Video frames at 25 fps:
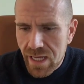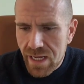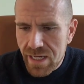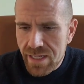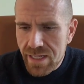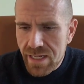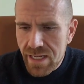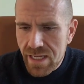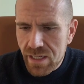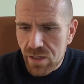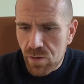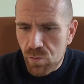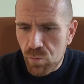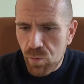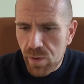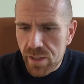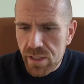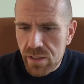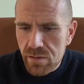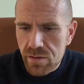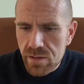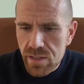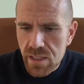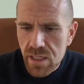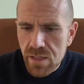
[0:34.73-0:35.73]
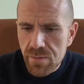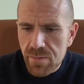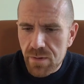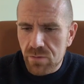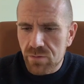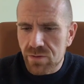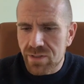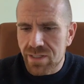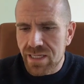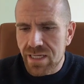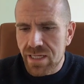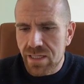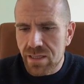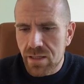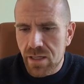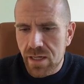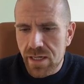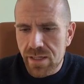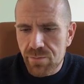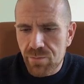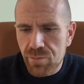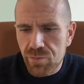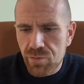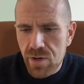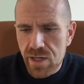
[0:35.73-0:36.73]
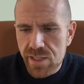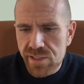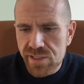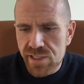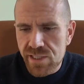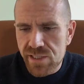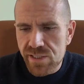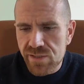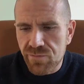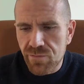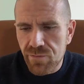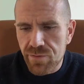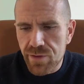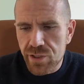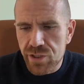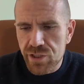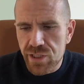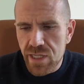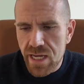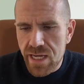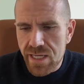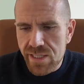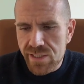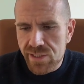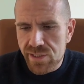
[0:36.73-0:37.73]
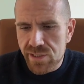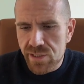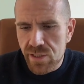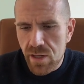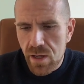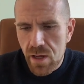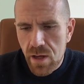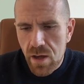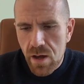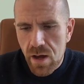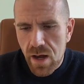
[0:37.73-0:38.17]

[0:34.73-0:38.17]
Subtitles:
Nick, what do you think about decline presses for the chest?